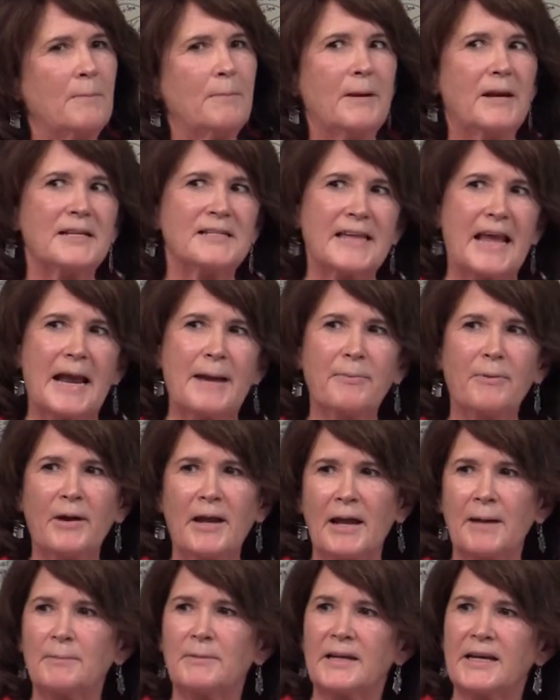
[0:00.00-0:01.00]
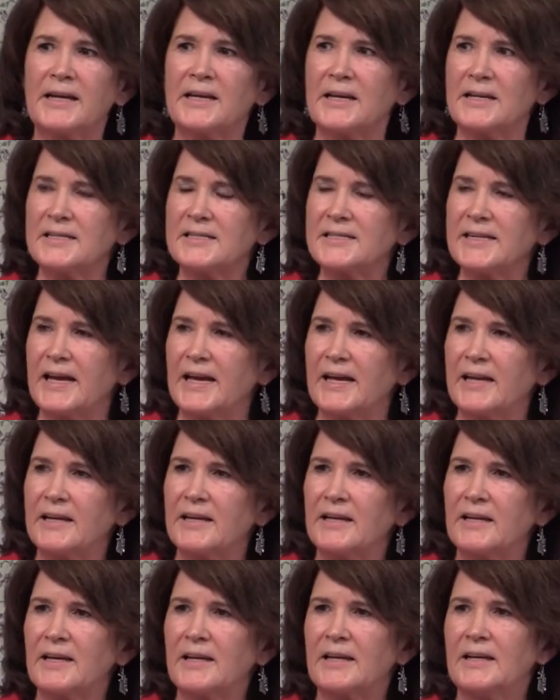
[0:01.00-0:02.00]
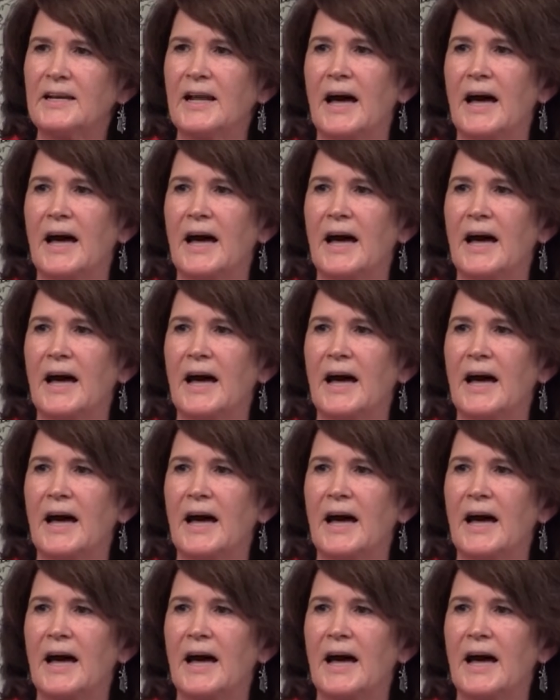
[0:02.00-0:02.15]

But as Abraham Lincoln said,